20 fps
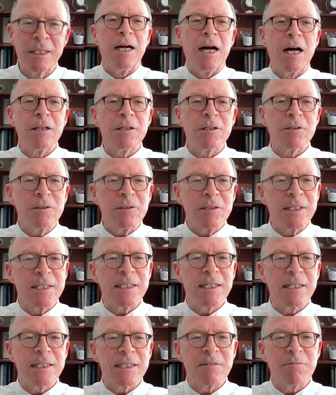Other
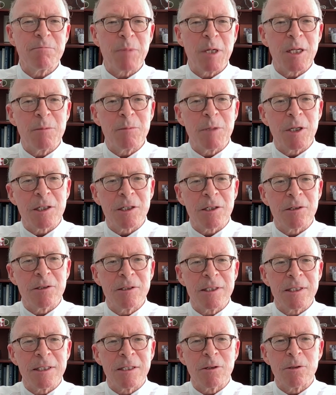CSF
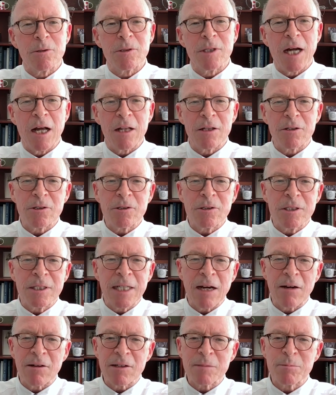biomarkers include other
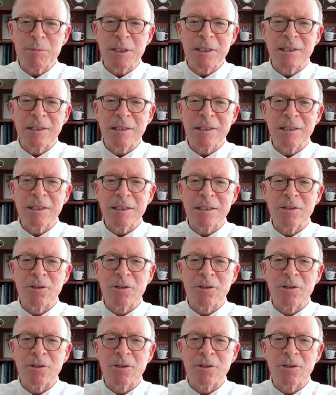tau species,